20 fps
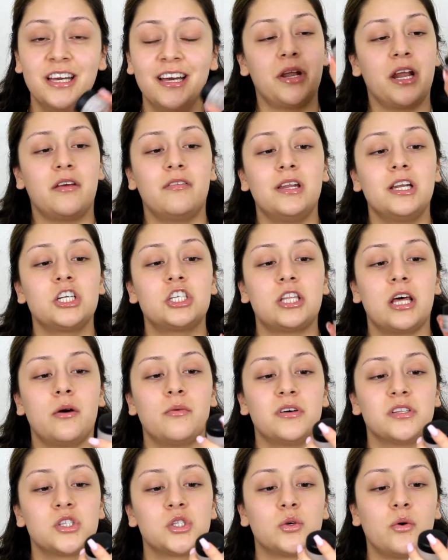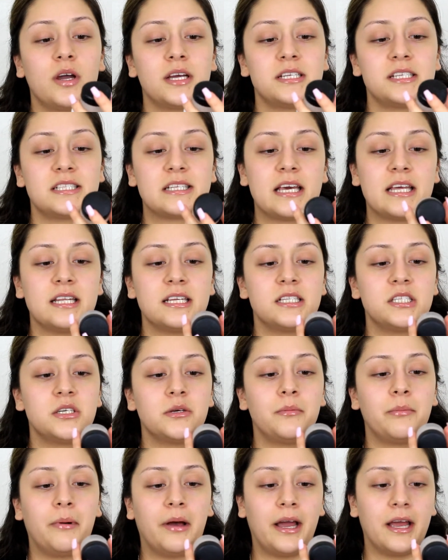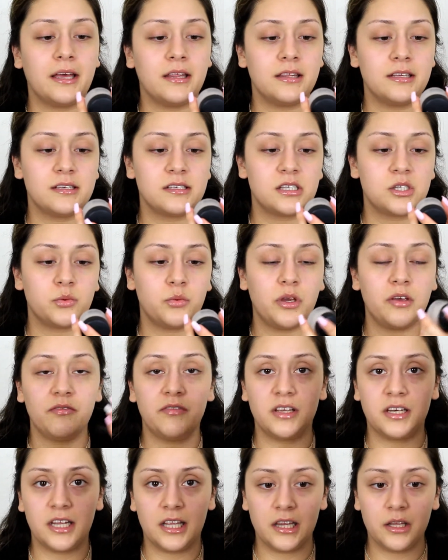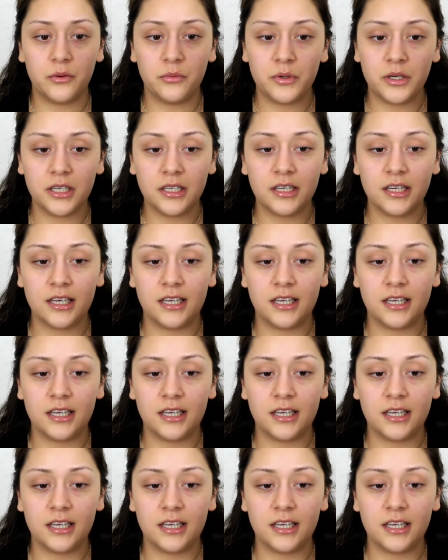But I finished that one, so I decided to buy this sweet vanilla one,